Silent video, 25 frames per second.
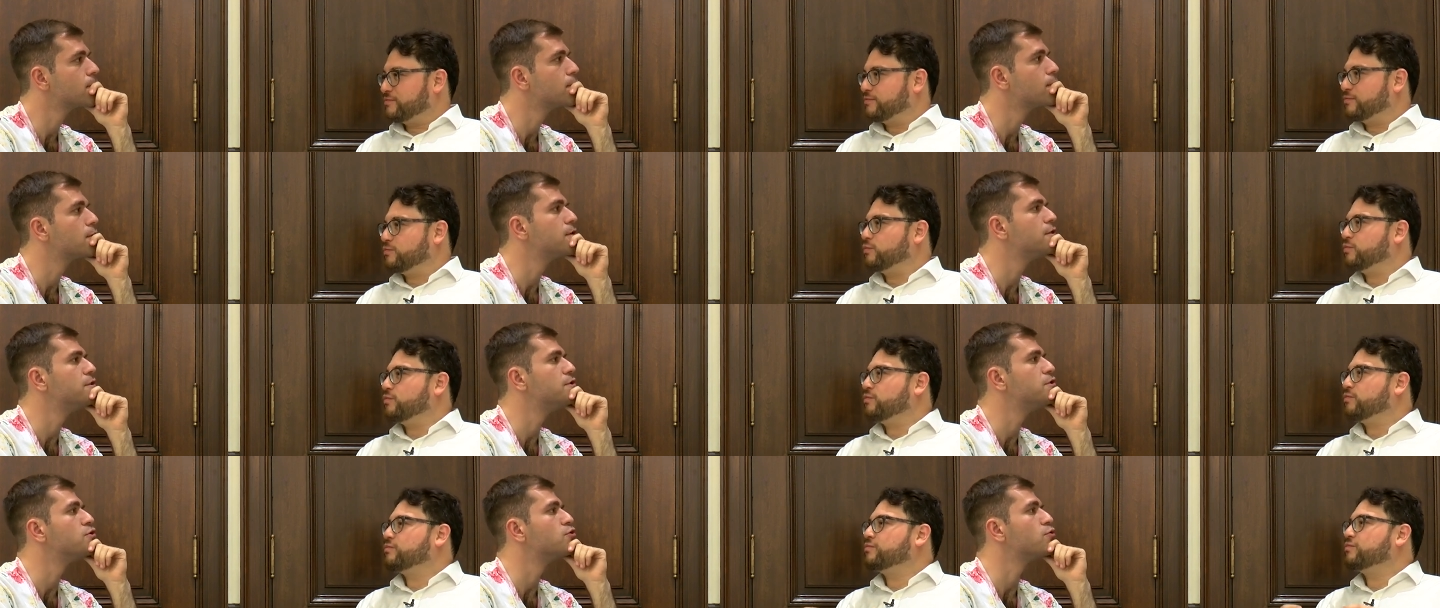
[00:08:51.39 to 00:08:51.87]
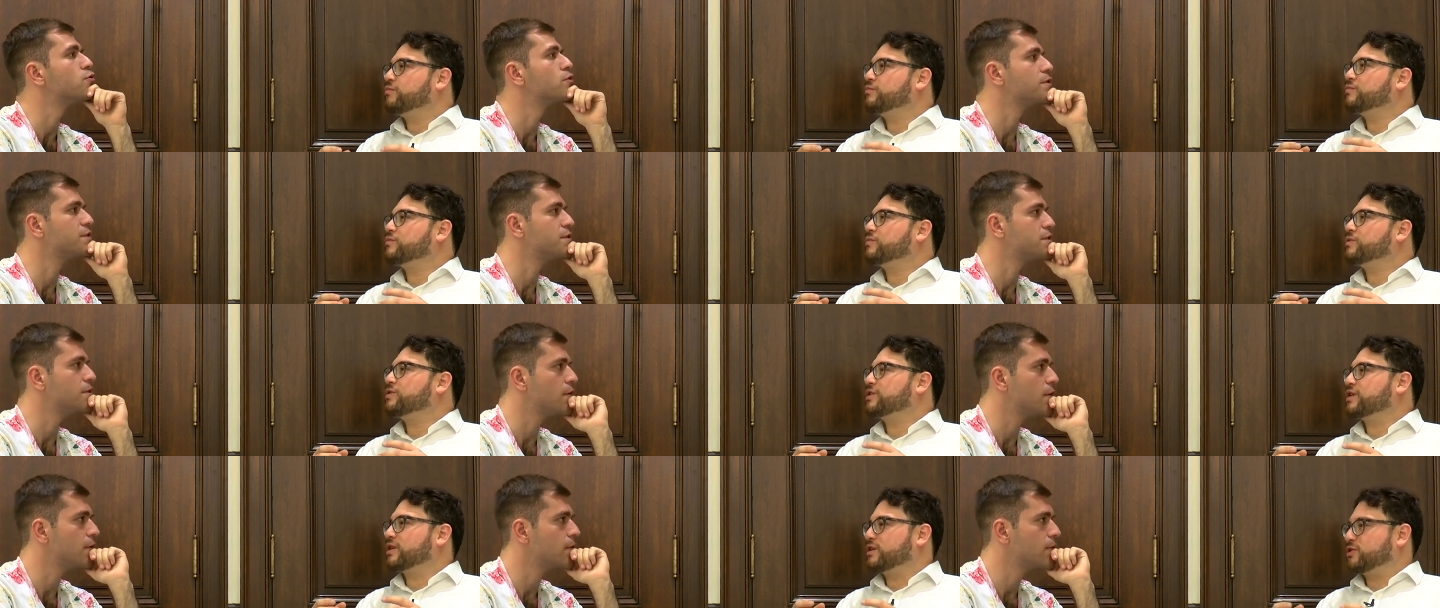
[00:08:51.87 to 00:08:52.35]

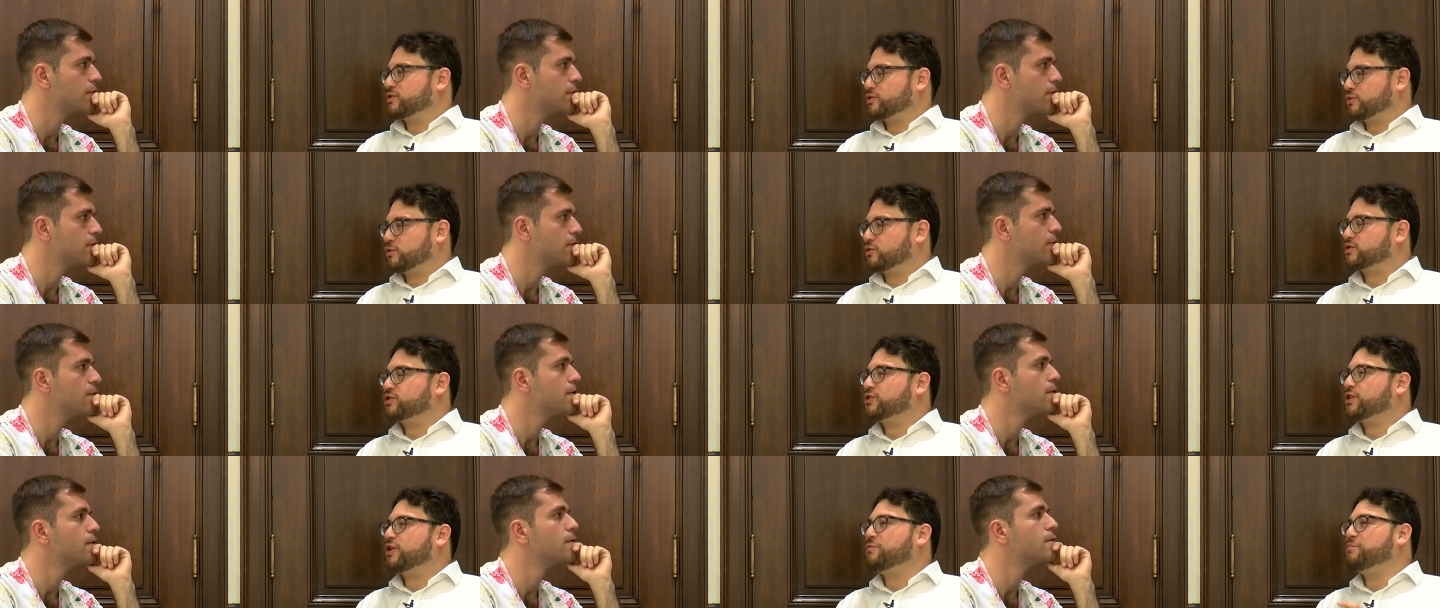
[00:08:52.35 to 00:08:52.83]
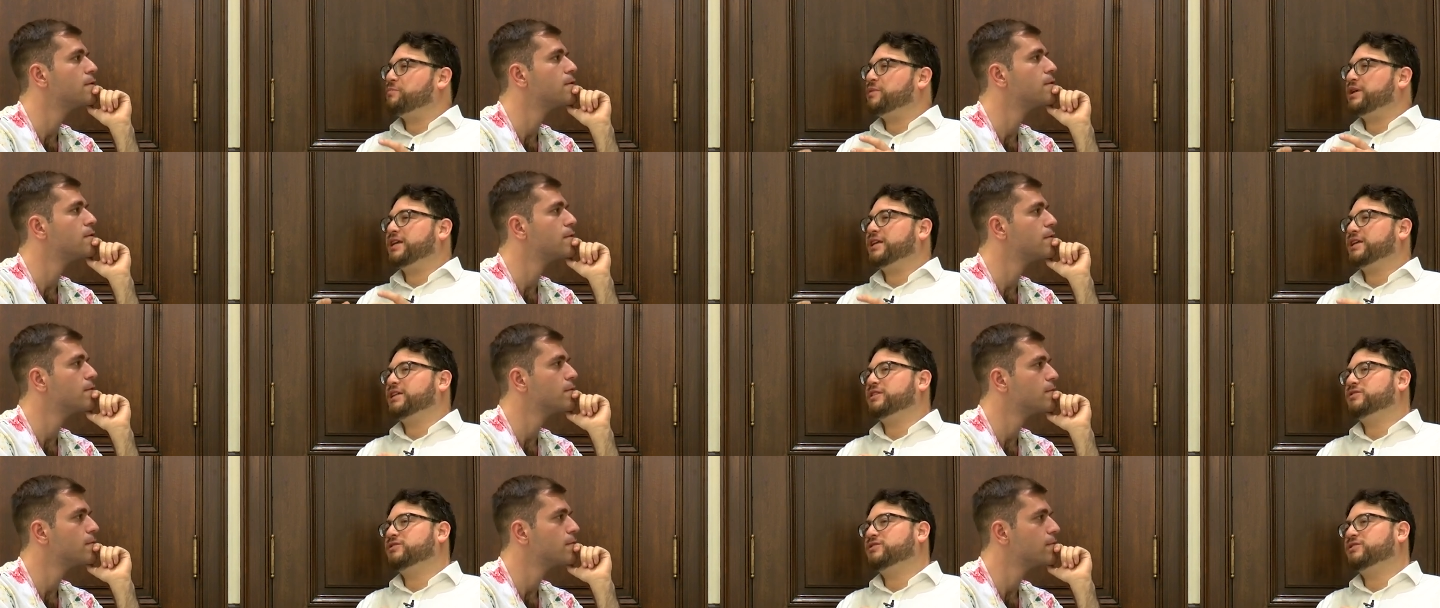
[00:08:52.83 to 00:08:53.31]
Speaker 1: Consortia. Consortia
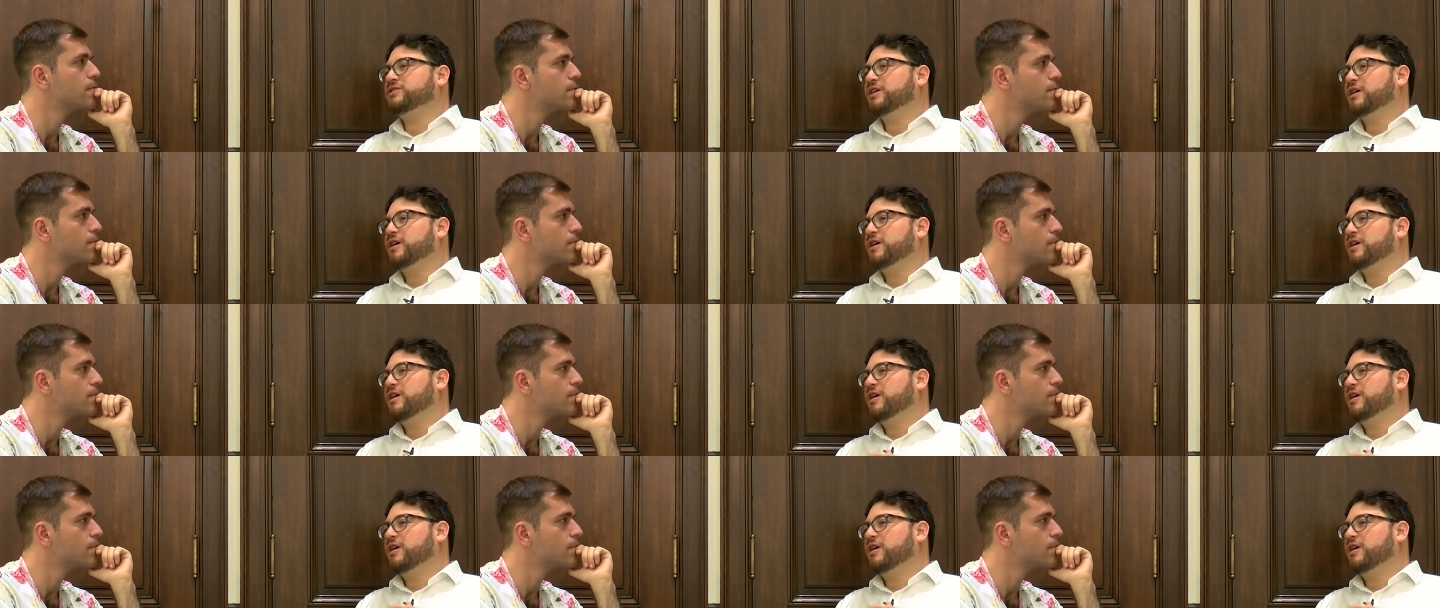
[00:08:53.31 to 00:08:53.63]
means